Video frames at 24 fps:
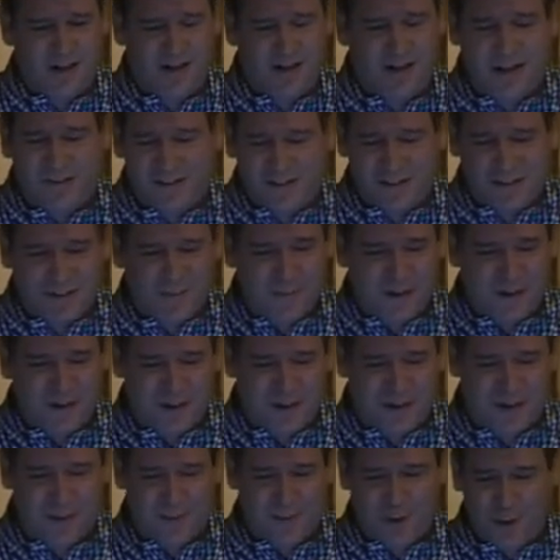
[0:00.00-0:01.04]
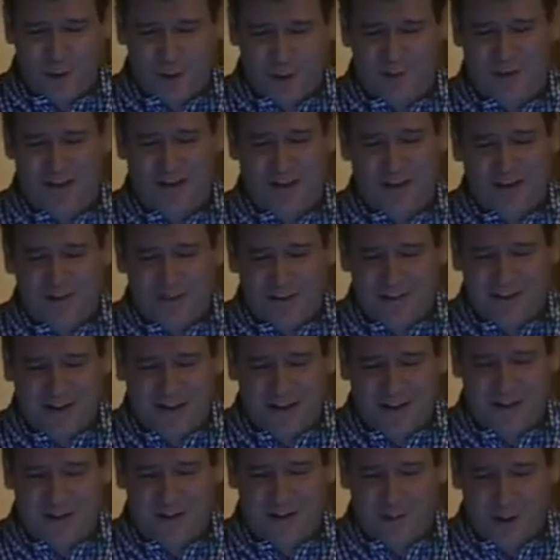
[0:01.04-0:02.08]
And every time I came home, like every
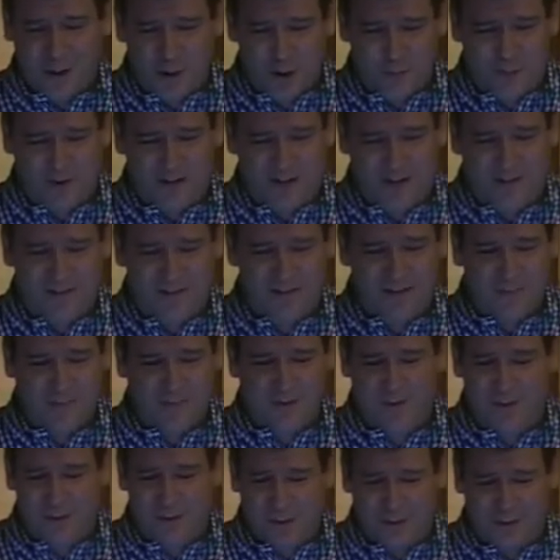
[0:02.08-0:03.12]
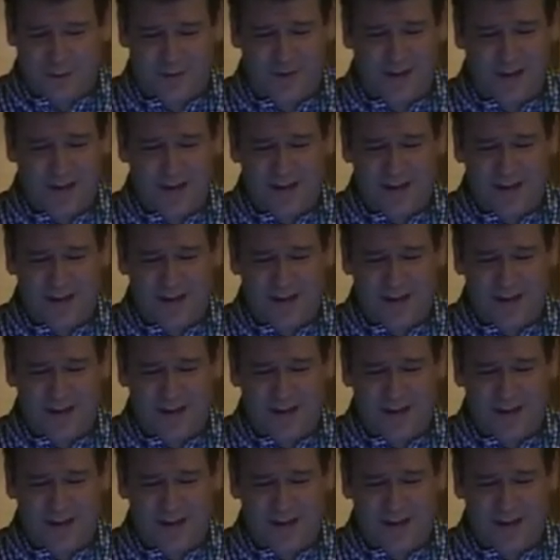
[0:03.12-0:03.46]
day I came home and I'd have something new.